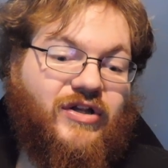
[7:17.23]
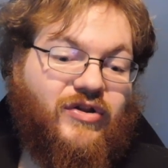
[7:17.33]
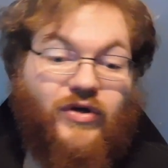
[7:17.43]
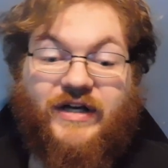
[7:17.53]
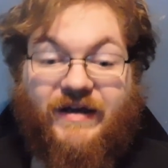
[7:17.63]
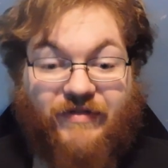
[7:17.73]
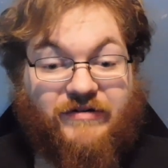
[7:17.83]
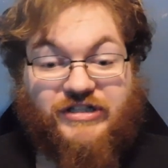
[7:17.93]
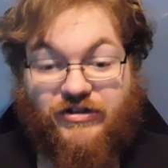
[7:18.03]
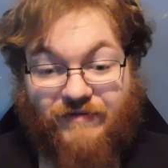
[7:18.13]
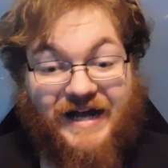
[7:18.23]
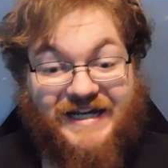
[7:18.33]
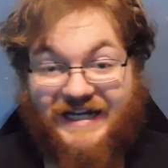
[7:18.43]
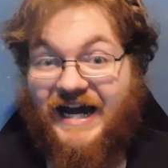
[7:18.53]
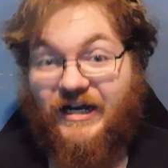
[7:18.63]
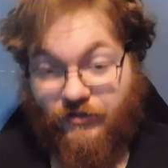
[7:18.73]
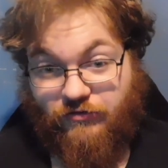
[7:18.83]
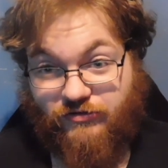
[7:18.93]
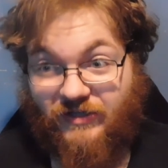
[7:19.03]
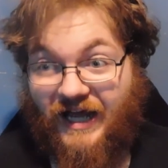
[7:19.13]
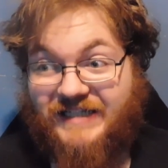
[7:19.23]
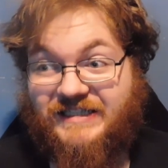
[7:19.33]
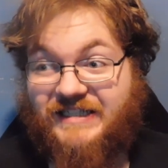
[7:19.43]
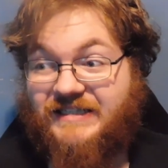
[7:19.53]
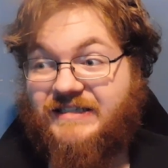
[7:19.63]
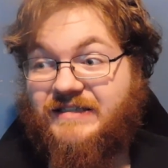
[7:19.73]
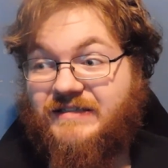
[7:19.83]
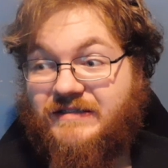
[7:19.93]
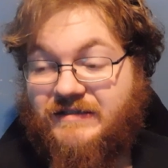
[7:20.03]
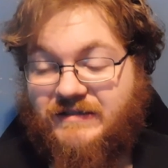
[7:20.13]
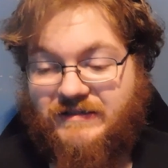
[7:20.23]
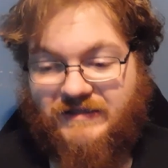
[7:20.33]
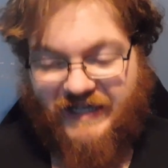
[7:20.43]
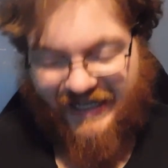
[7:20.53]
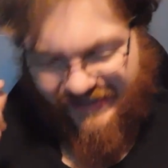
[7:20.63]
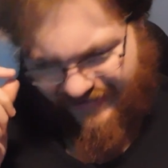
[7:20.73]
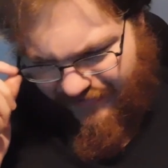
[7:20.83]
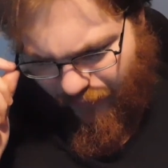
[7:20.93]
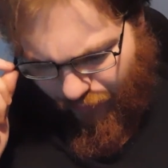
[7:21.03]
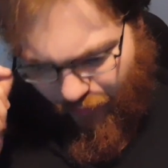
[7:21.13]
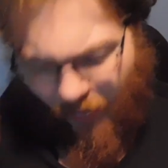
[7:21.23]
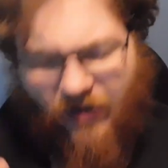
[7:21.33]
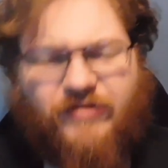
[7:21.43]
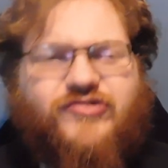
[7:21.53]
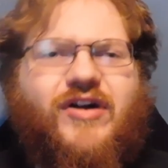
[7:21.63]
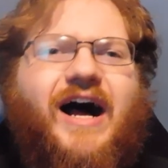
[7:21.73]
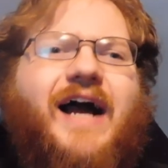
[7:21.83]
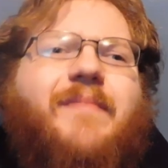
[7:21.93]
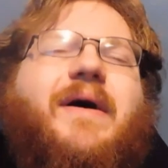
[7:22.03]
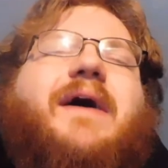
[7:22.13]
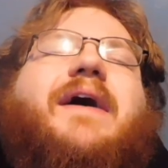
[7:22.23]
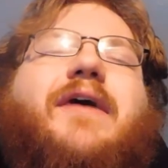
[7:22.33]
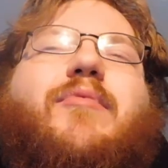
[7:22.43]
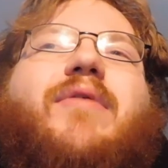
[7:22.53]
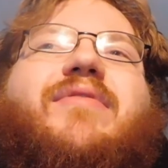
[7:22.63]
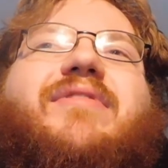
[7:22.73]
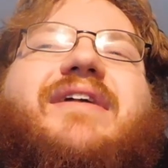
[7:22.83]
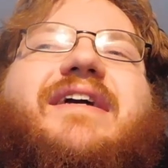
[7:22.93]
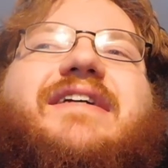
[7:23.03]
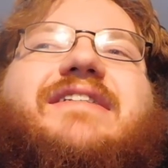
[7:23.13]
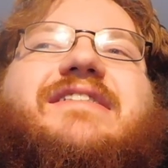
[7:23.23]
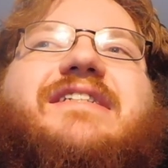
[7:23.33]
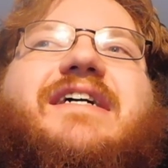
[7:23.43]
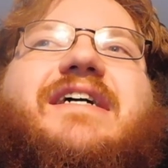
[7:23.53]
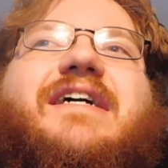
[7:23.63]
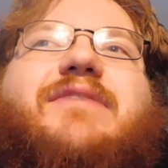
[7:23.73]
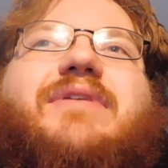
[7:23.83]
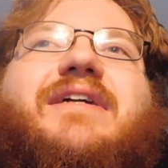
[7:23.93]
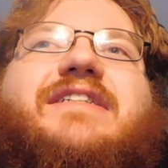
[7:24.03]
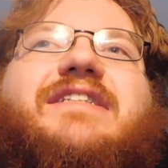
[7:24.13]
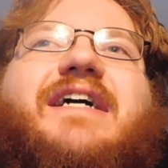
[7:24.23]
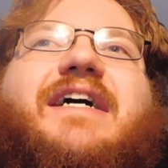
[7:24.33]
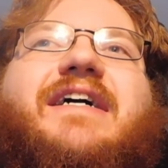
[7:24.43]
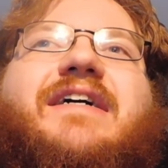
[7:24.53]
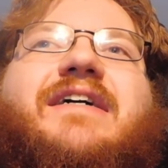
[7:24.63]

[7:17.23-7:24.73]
look, if there's a threat, you gotta neutralize it. Hit Water Tribe. What did he say?